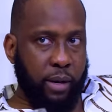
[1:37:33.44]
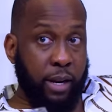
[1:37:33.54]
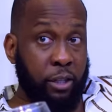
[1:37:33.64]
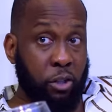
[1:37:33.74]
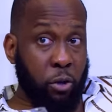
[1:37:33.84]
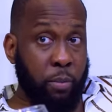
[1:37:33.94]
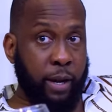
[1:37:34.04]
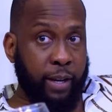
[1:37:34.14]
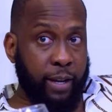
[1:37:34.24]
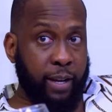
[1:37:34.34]
and took
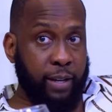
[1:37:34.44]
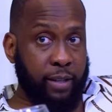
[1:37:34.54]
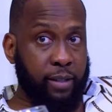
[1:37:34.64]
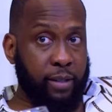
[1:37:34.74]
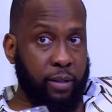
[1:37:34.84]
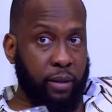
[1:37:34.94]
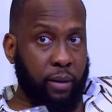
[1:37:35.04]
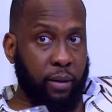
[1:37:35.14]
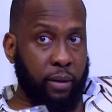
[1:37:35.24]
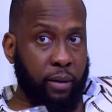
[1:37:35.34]
my kids,
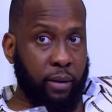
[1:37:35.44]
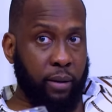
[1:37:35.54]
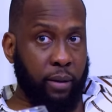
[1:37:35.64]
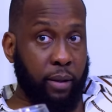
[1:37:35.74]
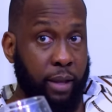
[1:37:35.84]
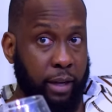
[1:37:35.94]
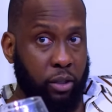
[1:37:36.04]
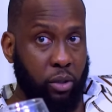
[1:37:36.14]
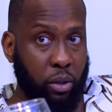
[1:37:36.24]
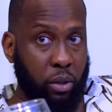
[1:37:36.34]

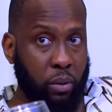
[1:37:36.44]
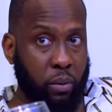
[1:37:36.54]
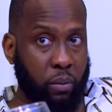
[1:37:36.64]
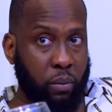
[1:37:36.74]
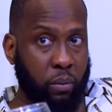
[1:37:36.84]
thanks to you.